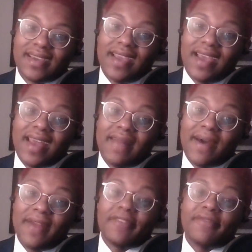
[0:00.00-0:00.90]
at
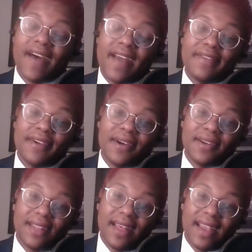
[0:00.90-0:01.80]
about the
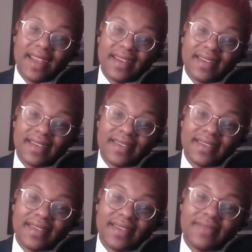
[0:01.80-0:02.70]
5-yard line,
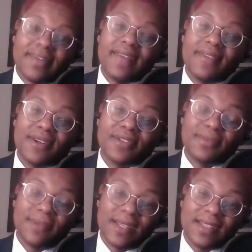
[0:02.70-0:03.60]
5 yards
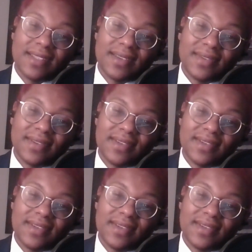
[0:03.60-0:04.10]
from the end zone.